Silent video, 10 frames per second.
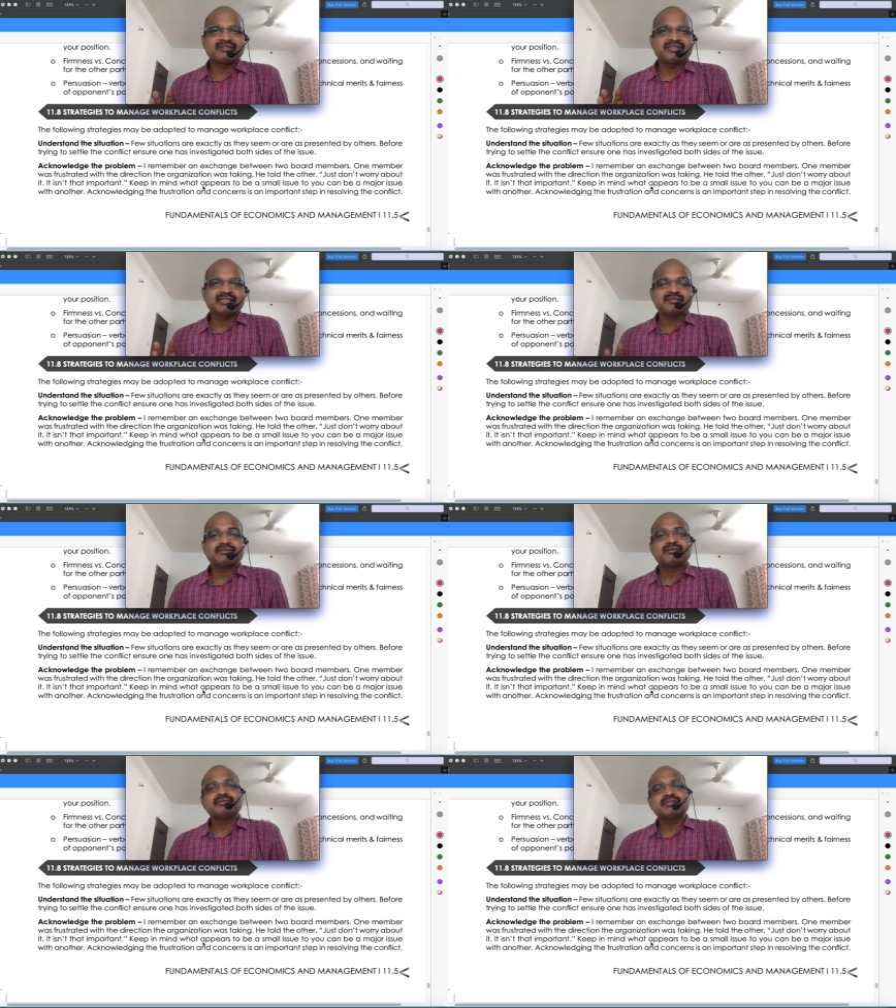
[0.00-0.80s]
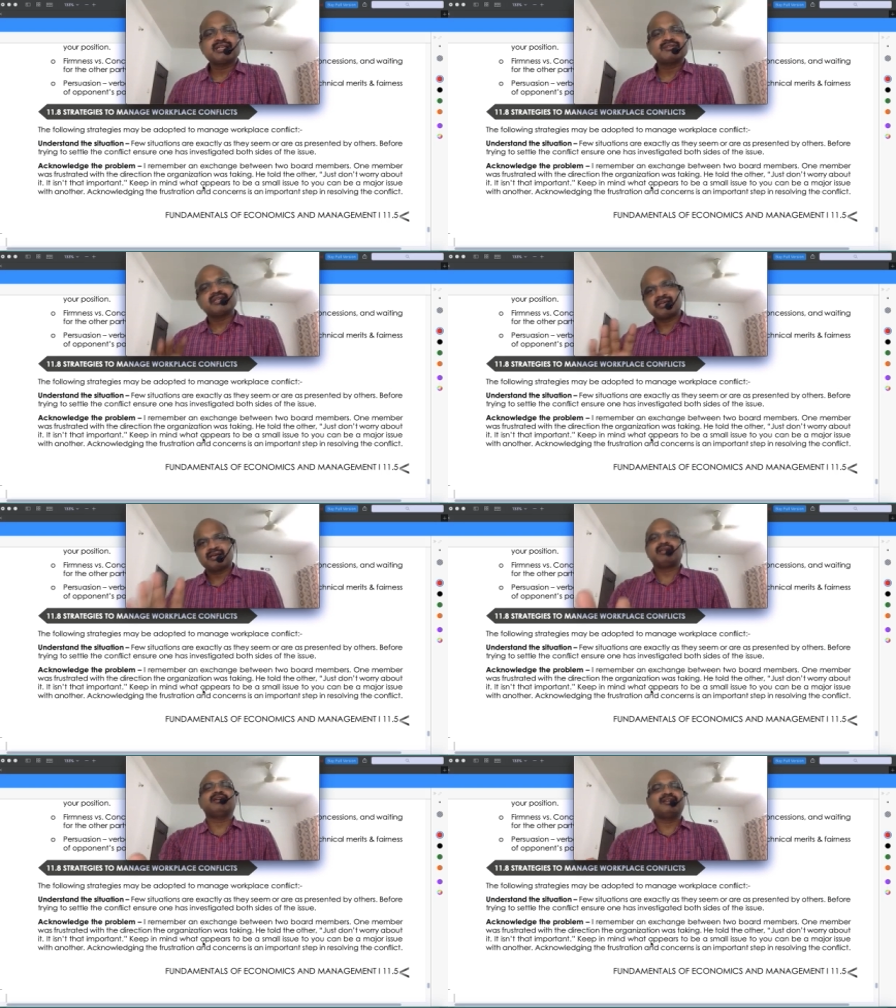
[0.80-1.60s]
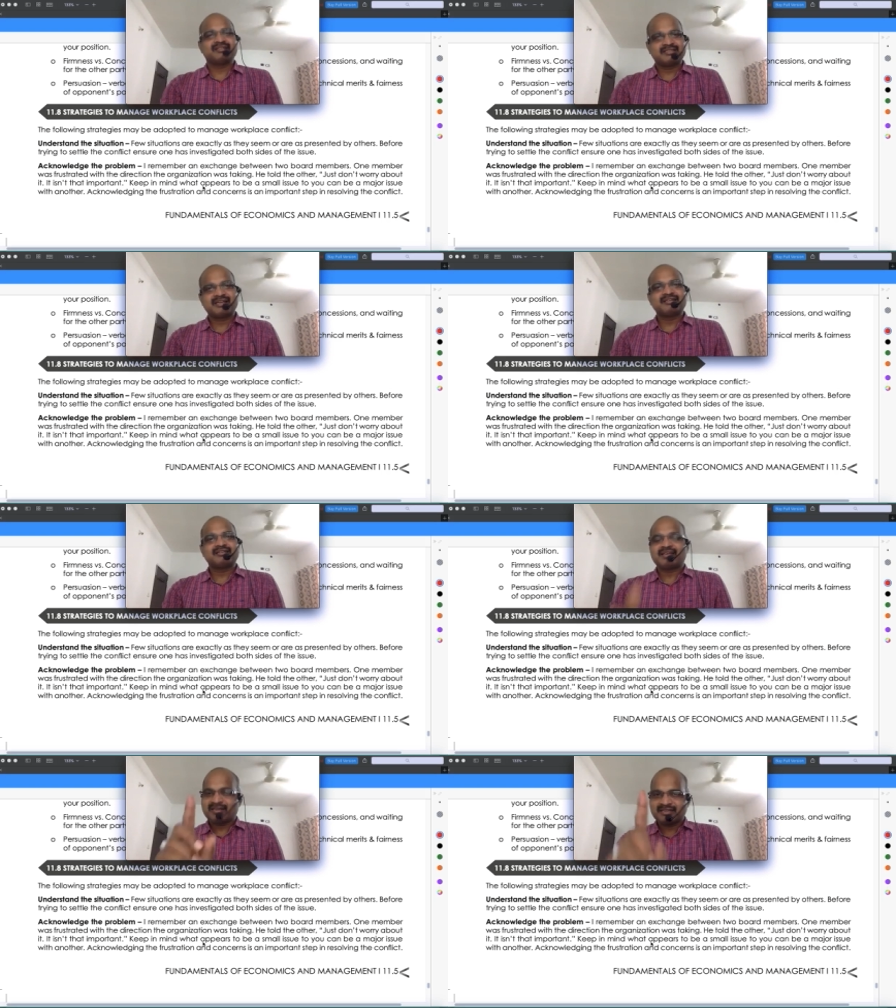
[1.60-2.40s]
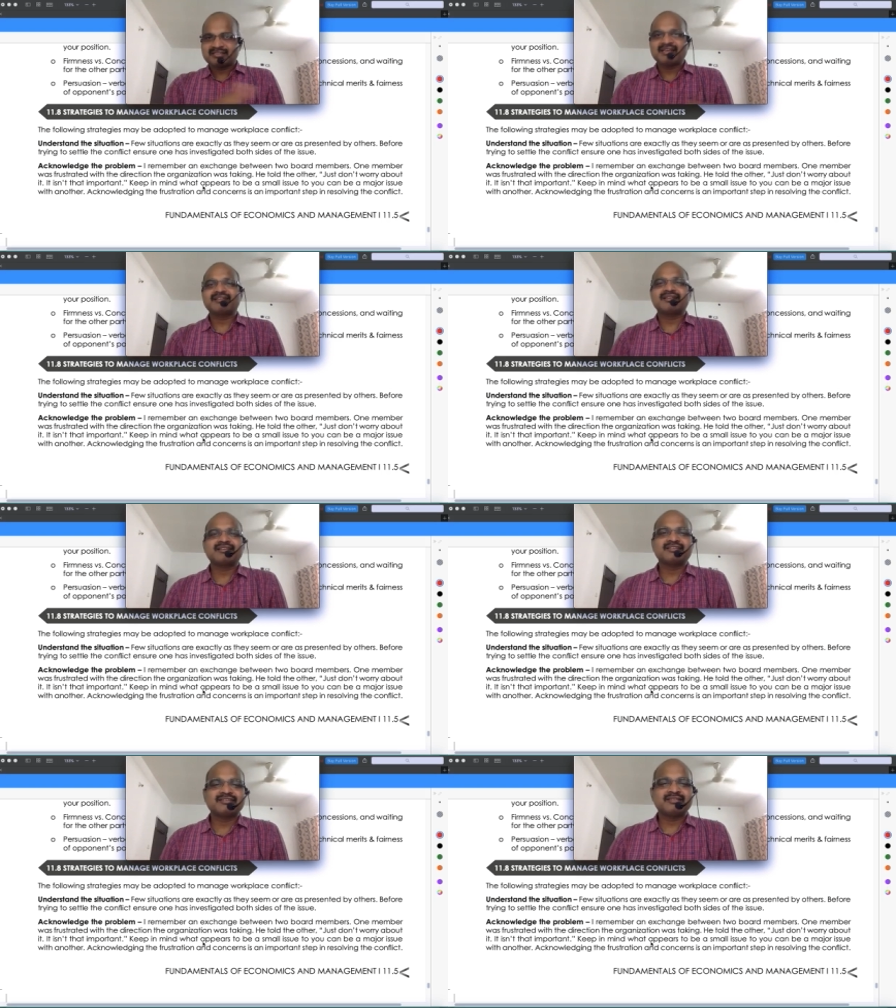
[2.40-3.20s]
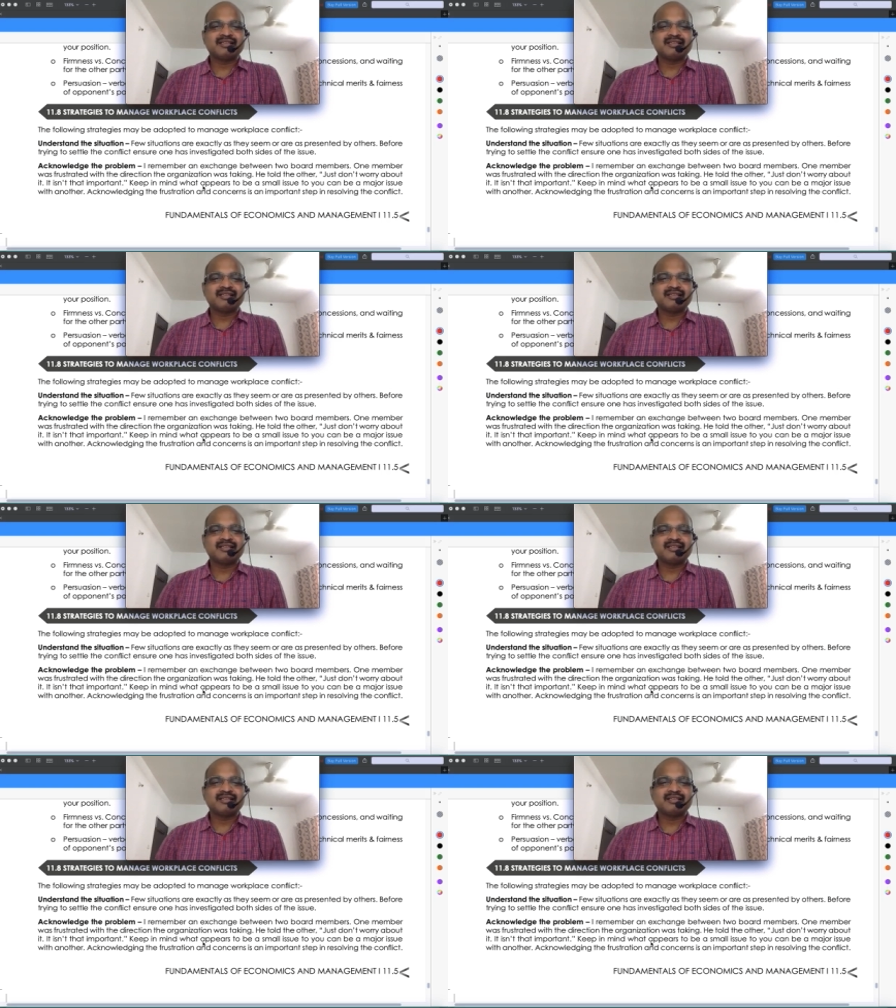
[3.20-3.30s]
race so then you say yeah i understand i understand that is